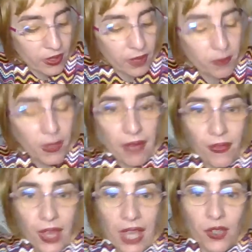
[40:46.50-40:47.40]
My
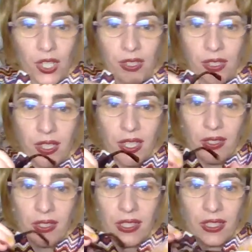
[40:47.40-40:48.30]
favorite are
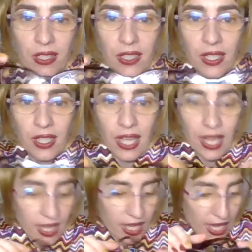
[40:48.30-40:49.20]
these.
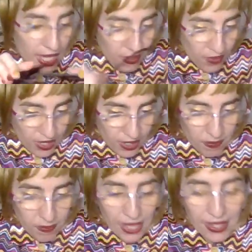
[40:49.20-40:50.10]
Anyway,
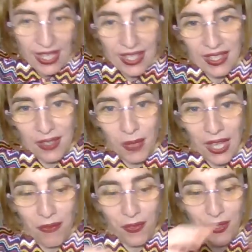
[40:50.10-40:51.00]
but these are
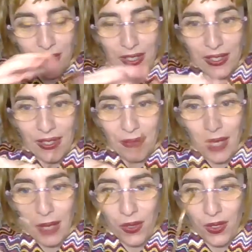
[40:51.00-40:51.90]
my first
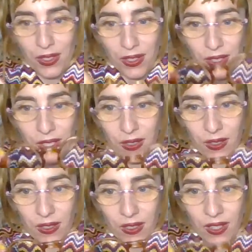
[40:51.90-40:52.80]
memories are these.
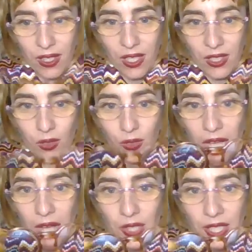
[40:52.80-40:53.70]
So
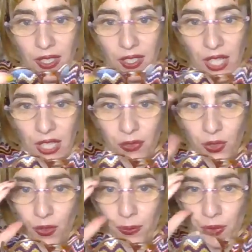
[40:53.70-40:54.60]
now these are just for
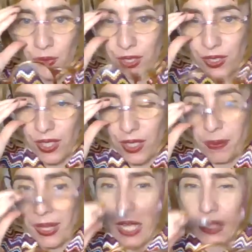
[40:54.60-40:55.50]
computer. They're
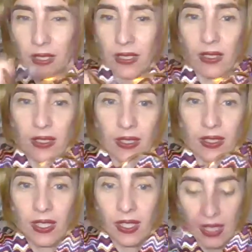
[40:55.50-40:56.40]
plus,
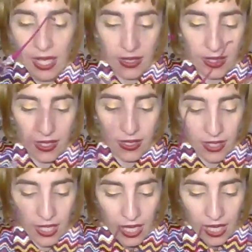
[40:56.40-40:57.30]
like this.
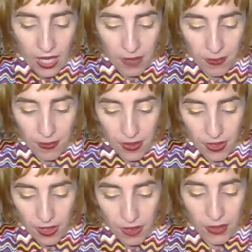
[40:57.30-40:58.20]

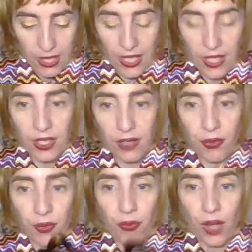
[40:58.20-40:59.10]
But these are
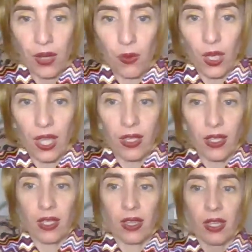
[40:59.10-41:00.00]
for far away.
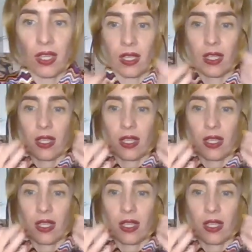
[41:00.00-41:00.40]
Like